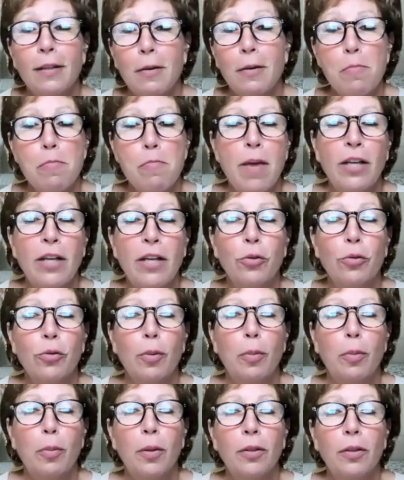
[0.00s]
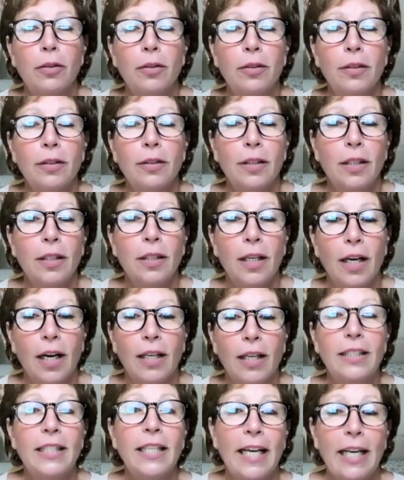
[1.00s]
measurable,
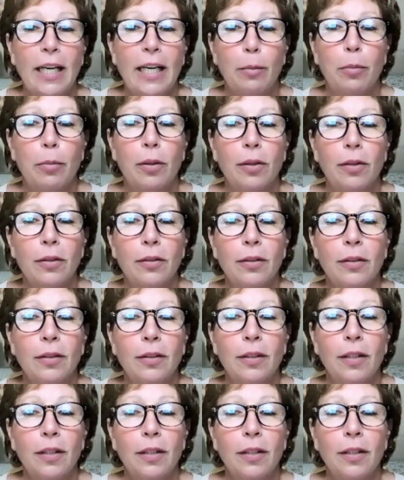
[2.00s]
attainable,